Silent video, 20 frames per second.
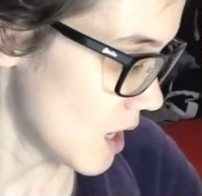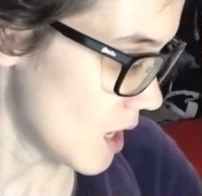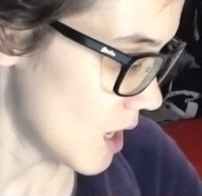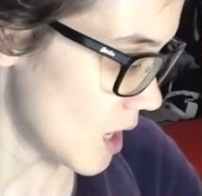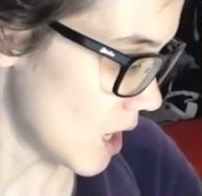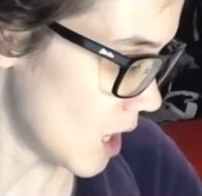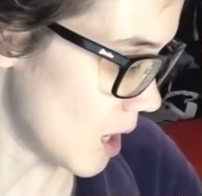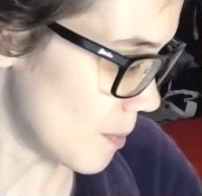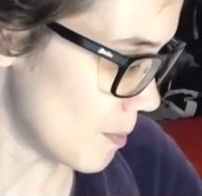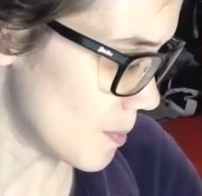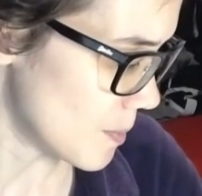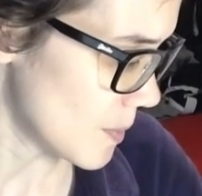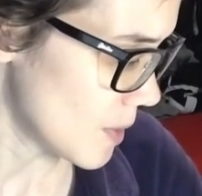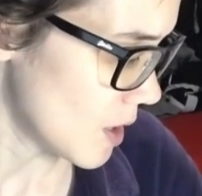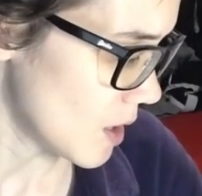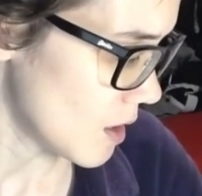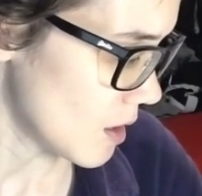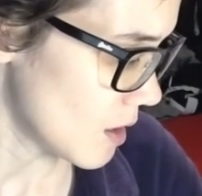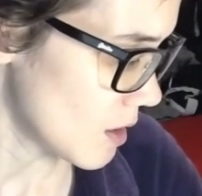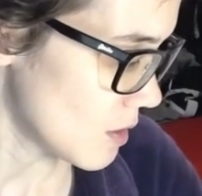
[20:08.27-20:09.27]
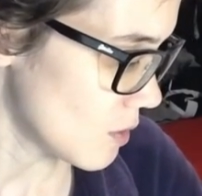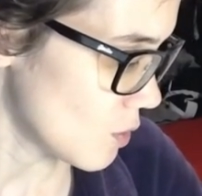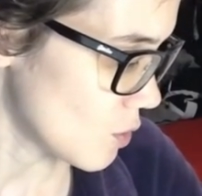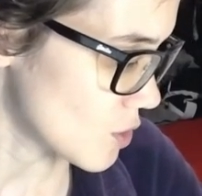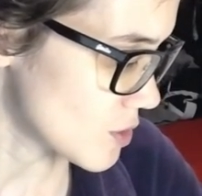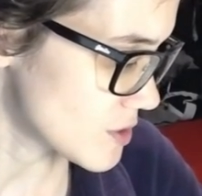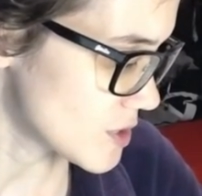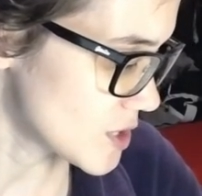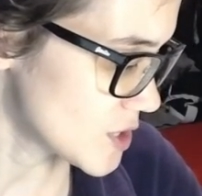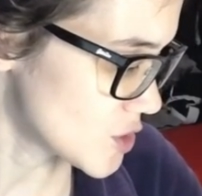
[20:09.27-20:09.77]

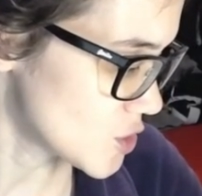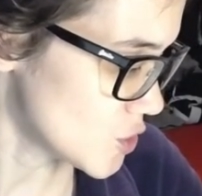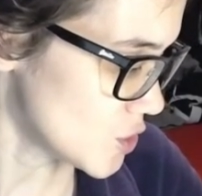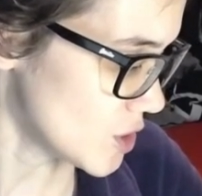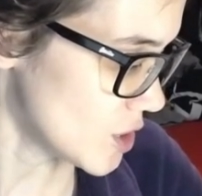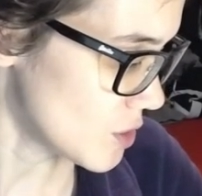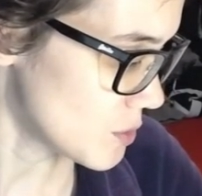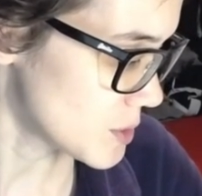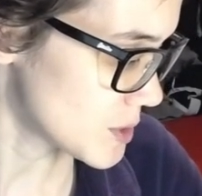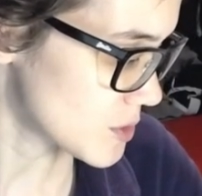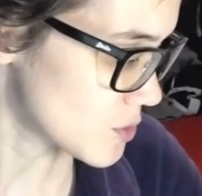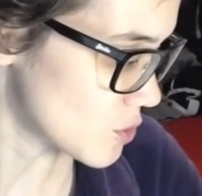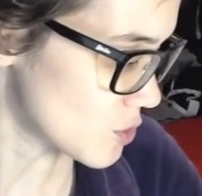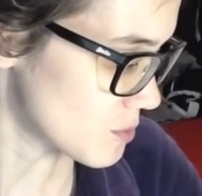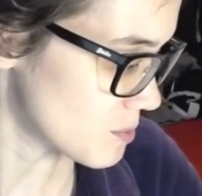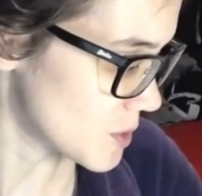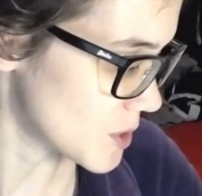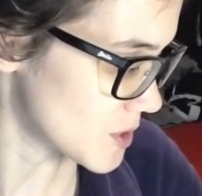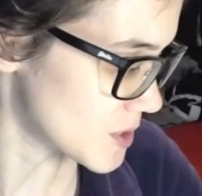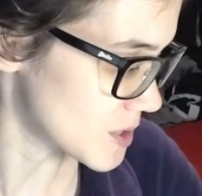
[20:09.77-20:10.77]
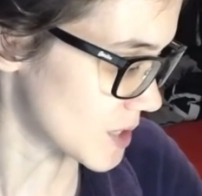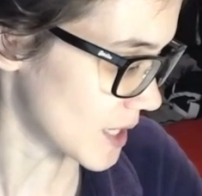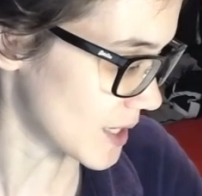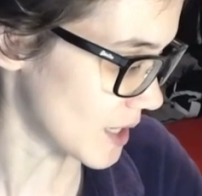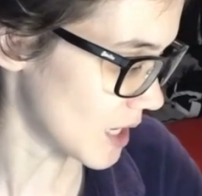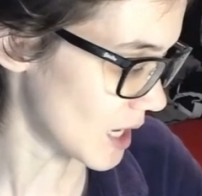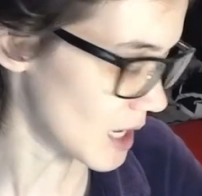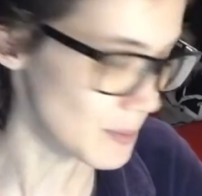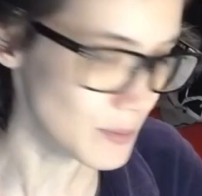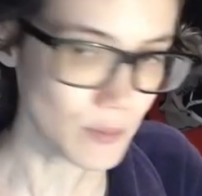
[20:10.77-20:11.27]
The studio is good because, like,
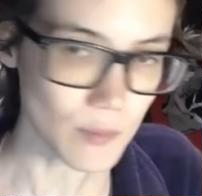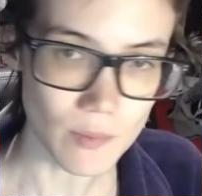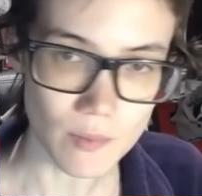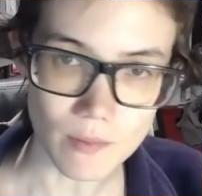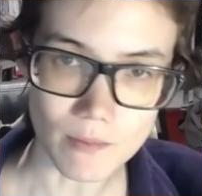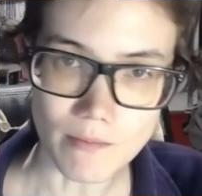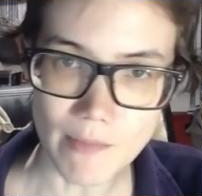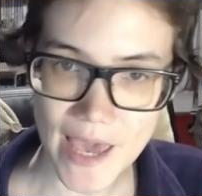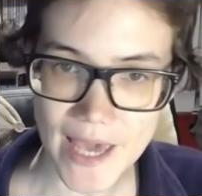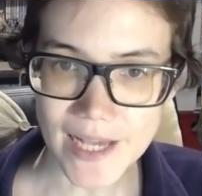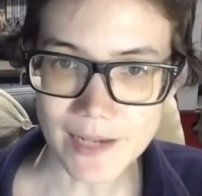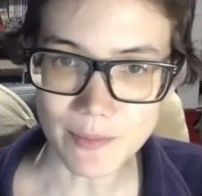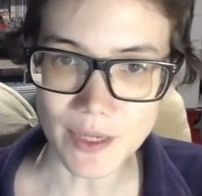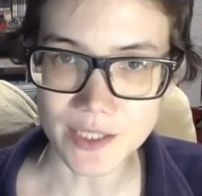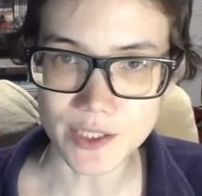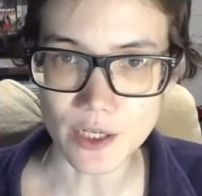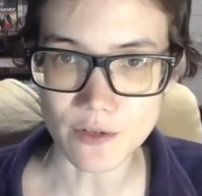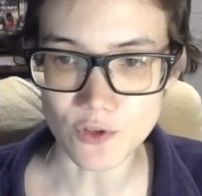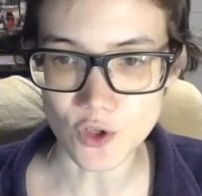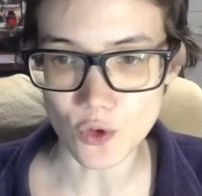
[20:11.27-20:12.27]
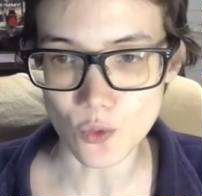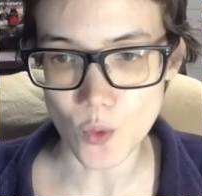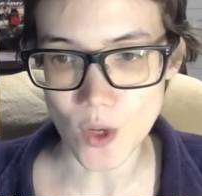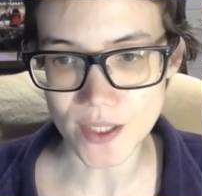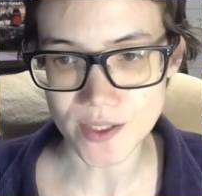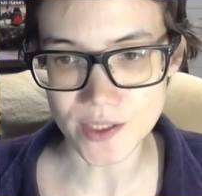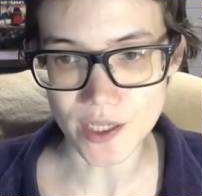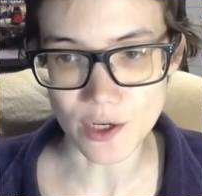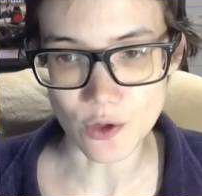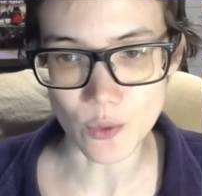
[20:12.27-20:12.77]
I'm making myself go
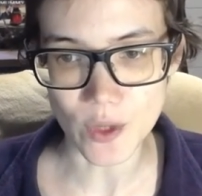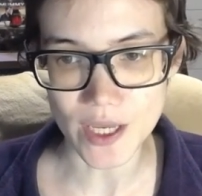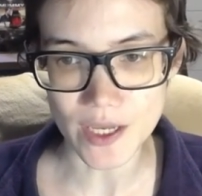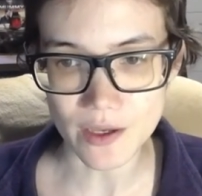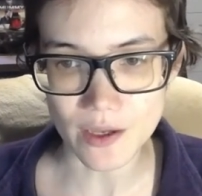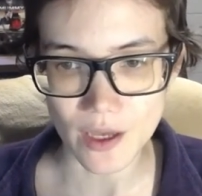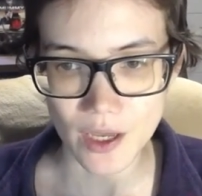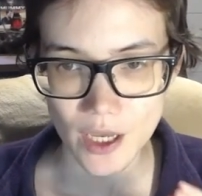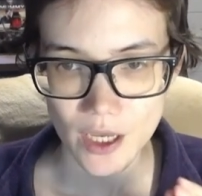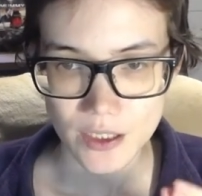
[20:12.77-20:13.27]
one day a week.